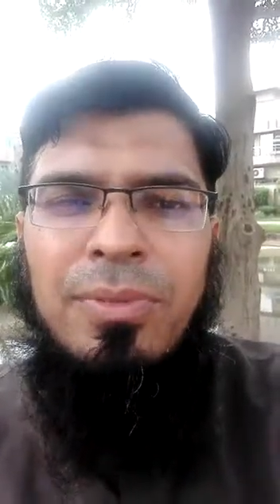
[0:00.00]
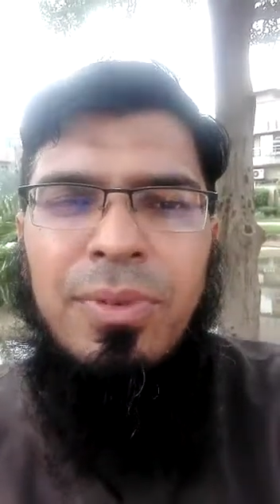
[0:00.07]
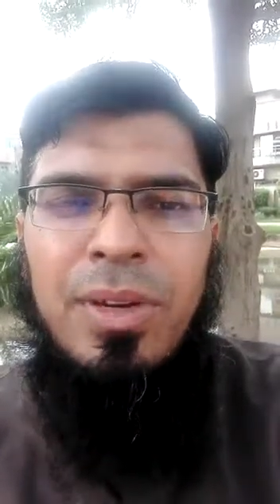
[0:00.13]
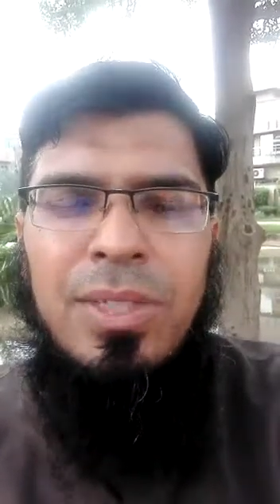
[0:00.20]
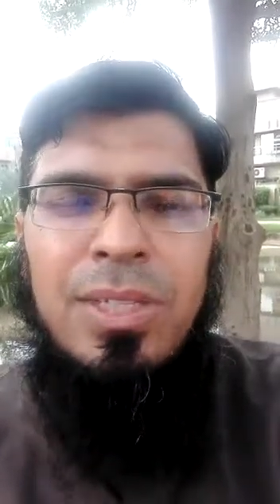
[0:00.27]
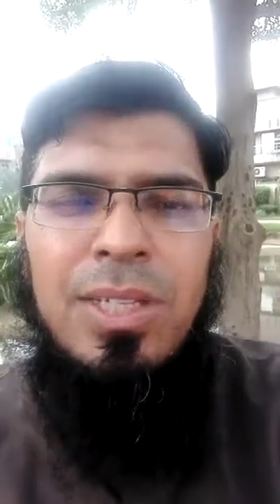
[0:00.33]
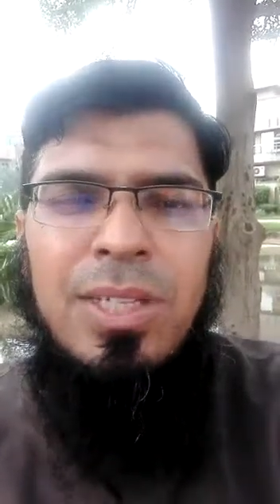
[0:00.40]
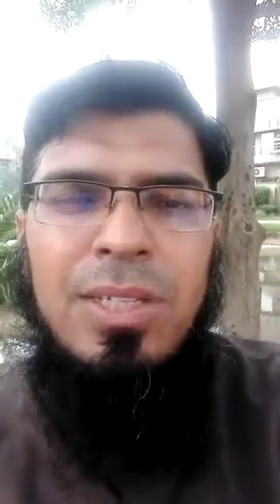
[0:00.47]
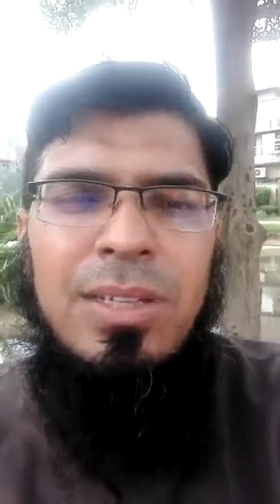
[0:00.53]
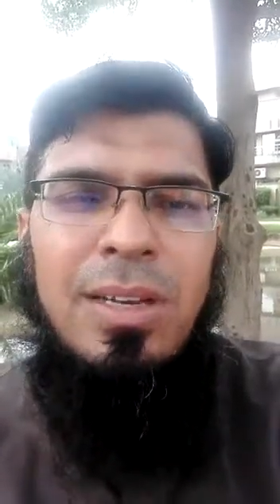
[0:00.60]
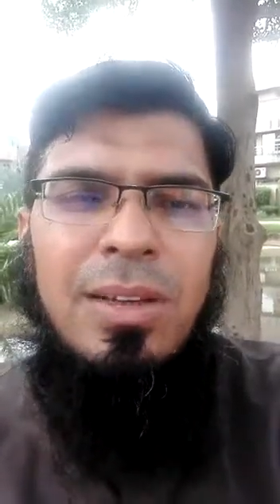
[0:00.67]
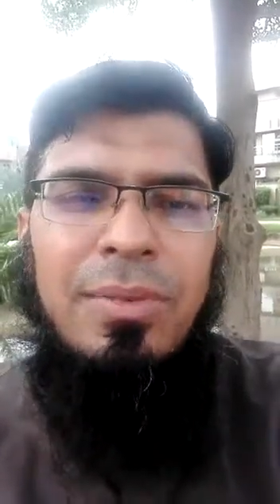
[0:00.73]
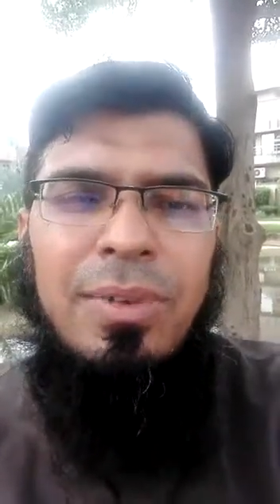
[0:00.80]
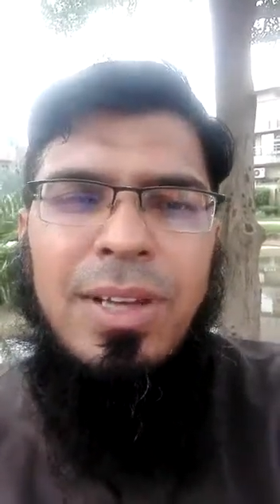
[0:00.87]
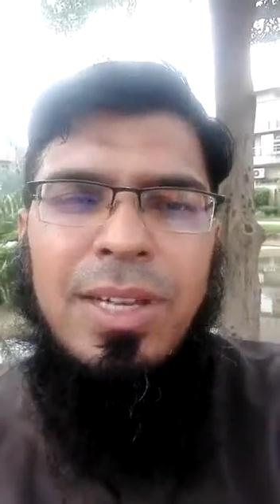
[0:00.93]
14
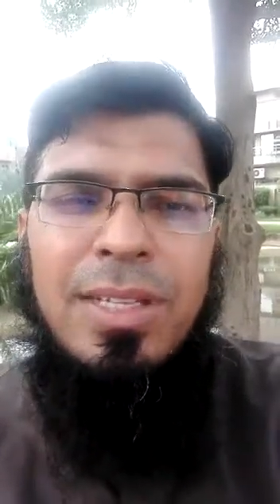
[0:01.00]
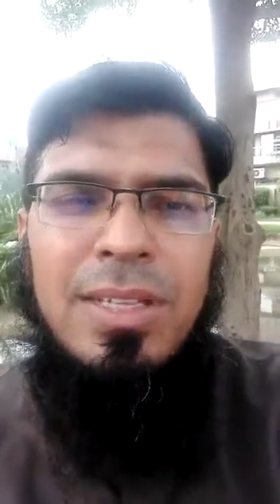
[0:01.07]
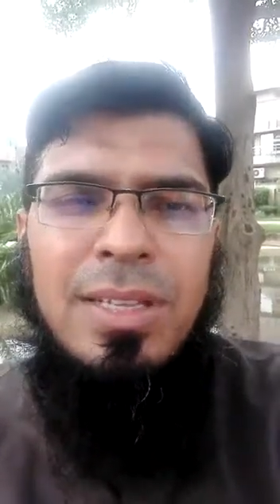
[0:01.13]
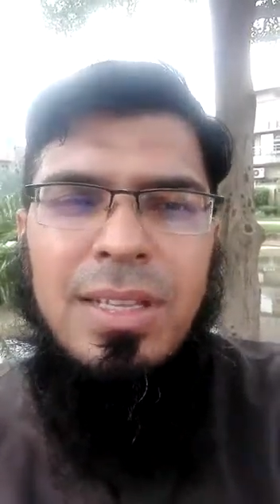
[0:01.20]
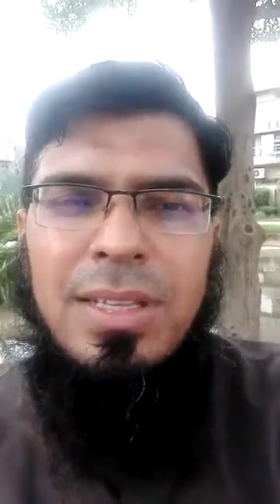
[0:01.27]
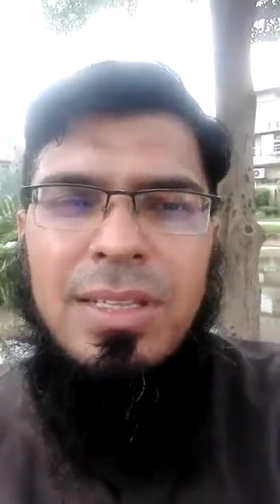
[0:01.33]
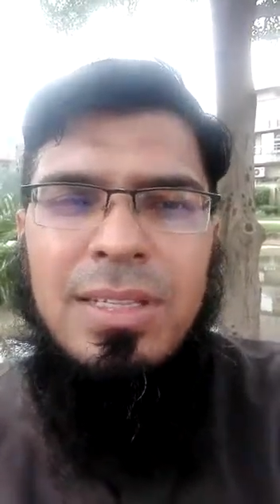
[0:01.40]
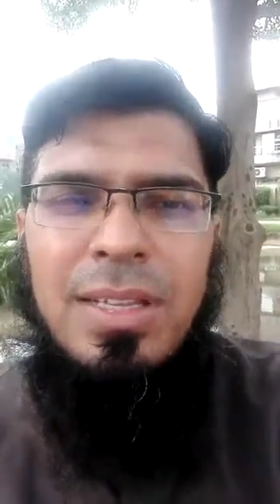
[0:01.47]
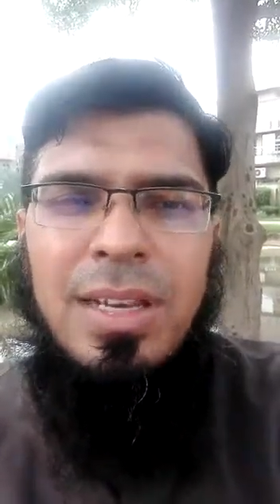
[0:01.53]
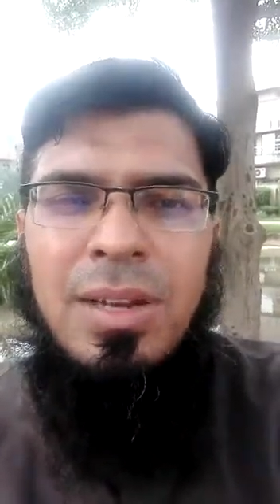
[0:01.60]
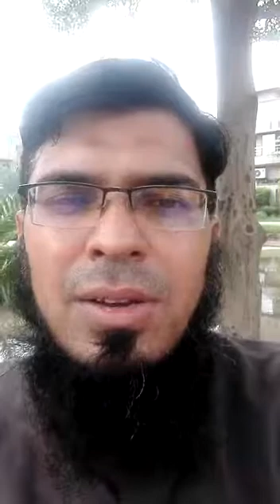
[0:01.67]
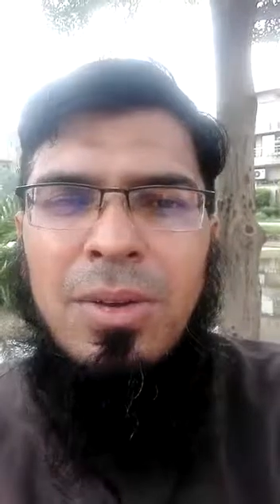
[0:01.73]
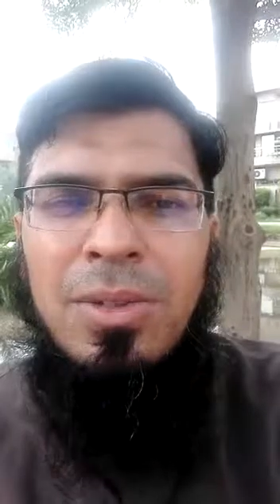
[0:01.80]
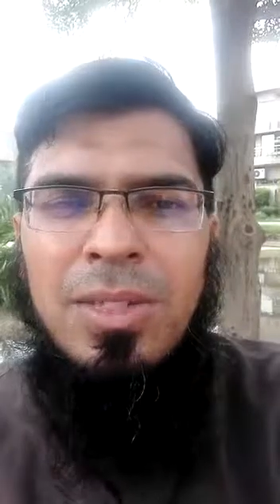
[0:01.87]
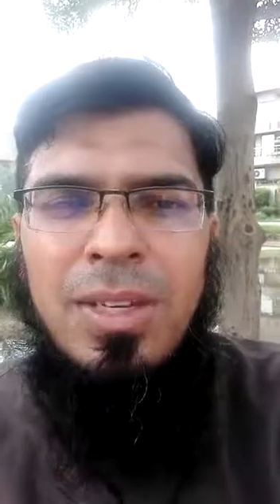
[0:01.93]
deliveries, still
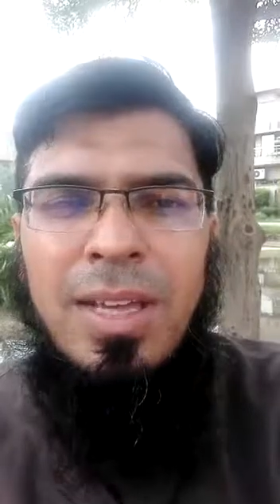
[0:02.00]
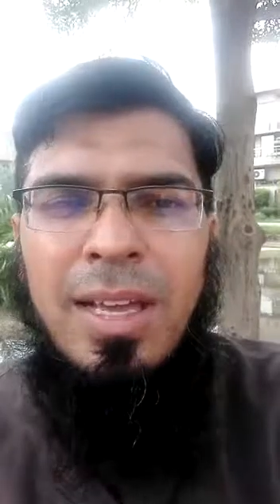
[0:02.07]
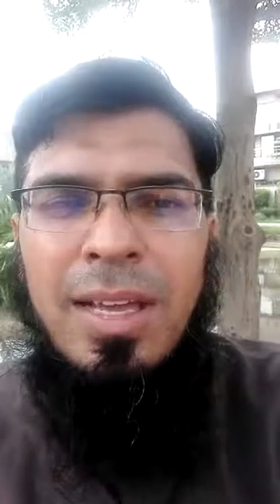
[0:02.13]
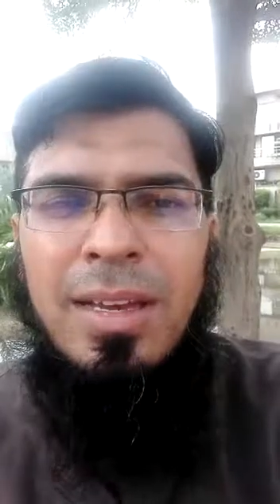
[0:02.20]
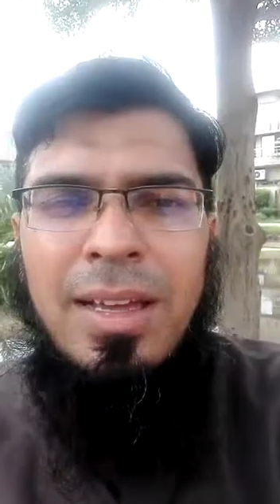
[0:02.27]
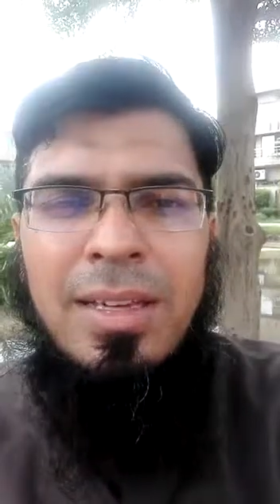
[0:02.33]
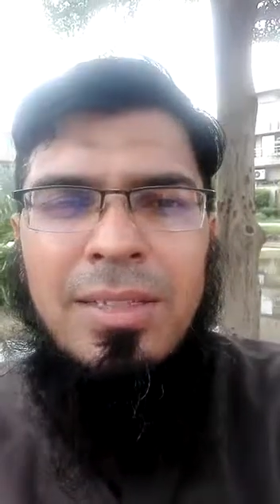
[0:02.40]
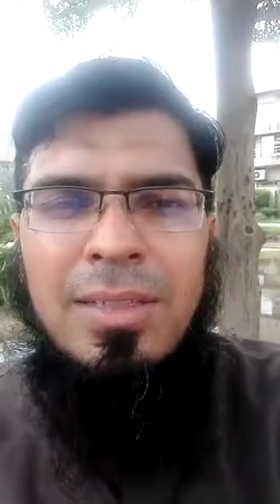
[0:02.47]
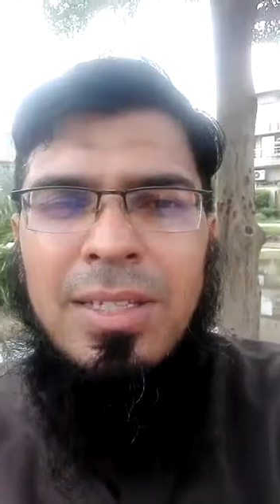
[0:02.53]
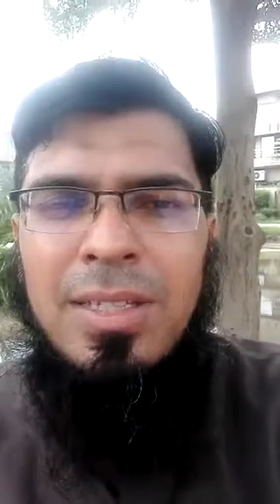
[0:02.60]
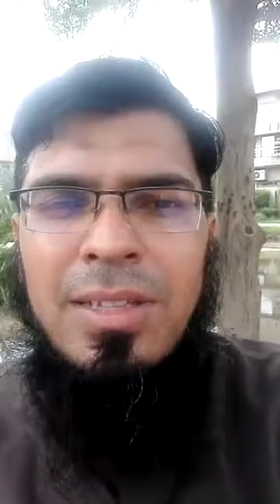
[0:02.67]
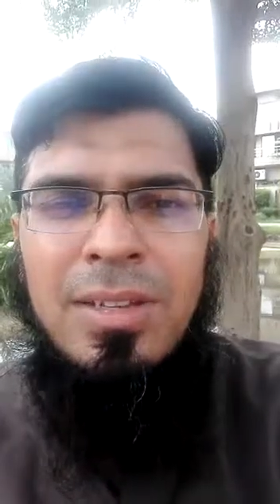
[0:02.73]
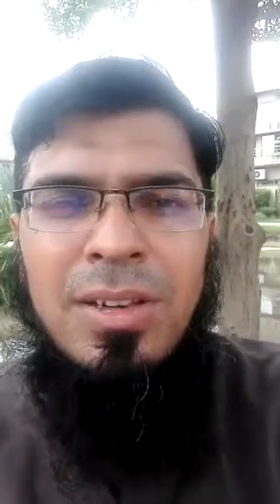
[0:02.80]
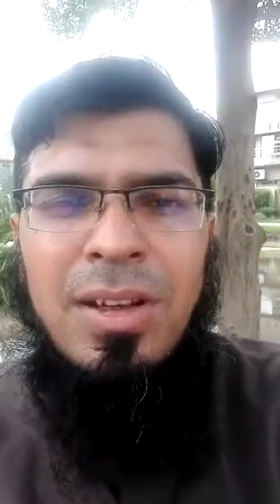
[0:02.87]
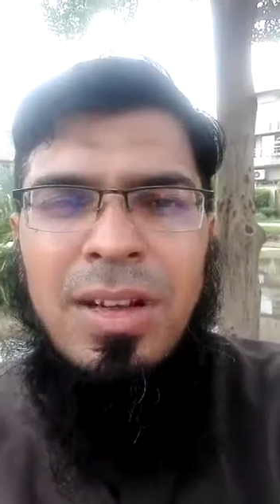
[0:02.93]
not in hand, as this
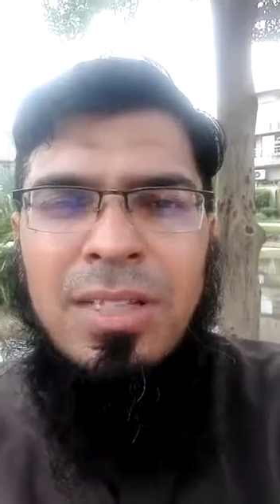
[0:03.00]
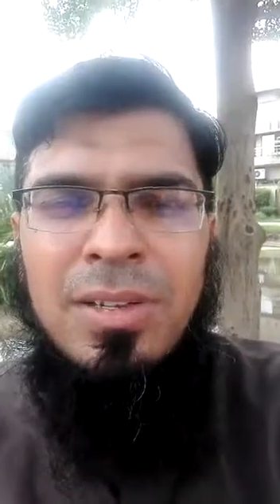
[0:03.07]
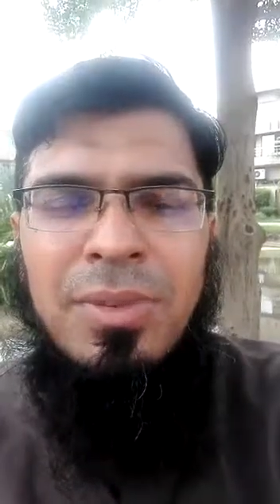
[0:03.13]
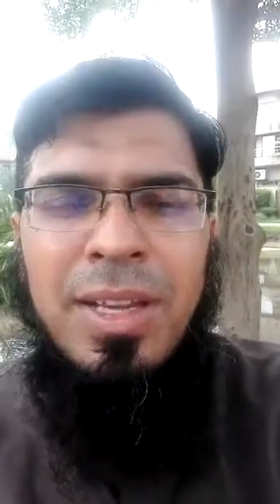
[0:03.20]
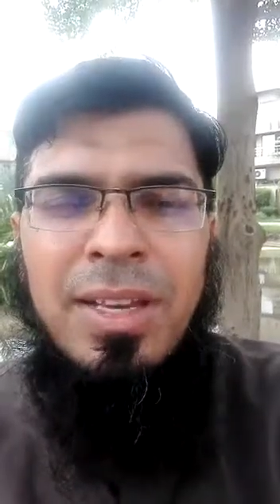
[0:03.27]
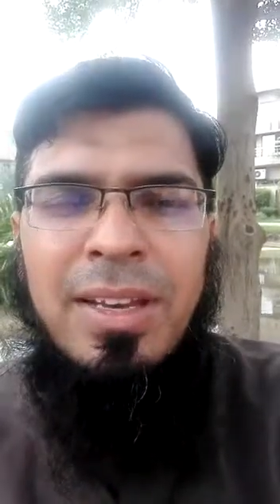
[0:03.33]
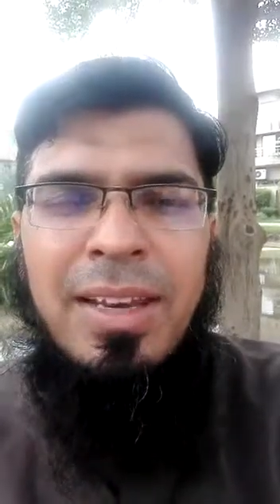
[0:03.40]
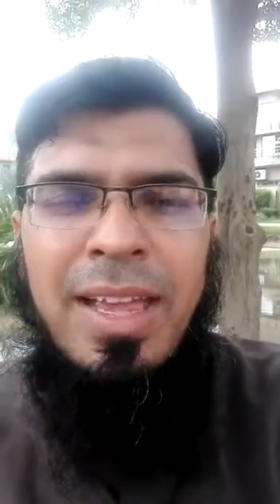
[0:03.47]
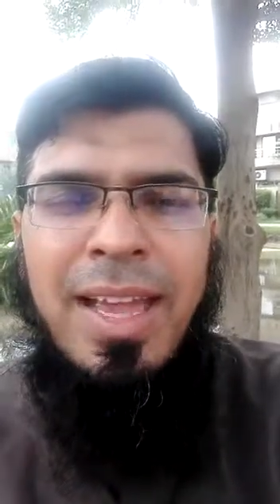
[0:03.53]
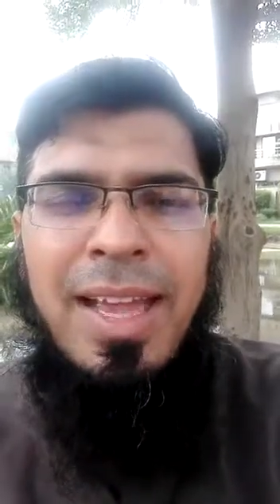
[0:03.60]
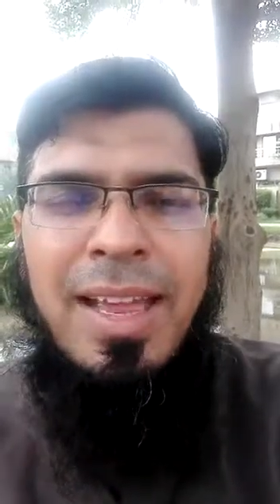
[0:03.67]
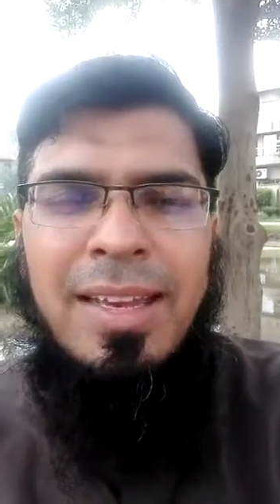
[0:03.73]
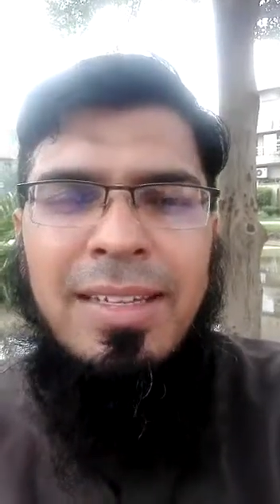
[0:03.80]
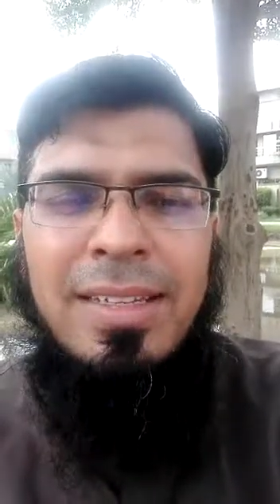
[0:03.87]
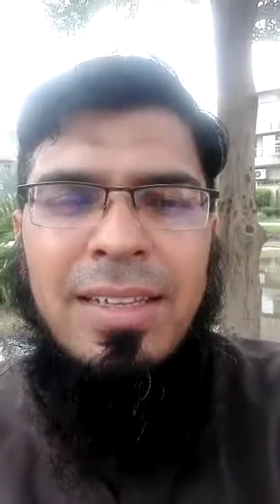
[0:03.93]
is last wicket in
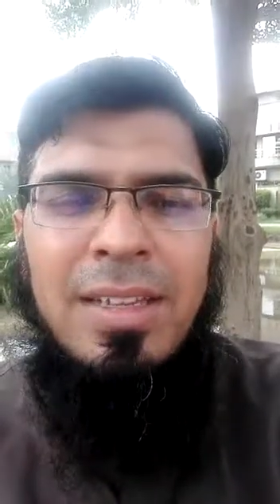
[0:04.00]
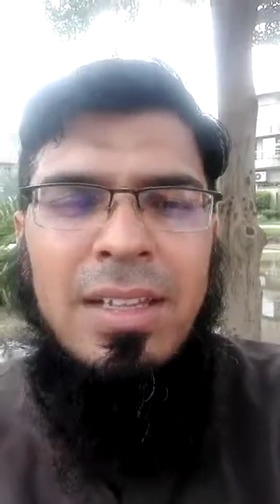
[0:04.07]
hand.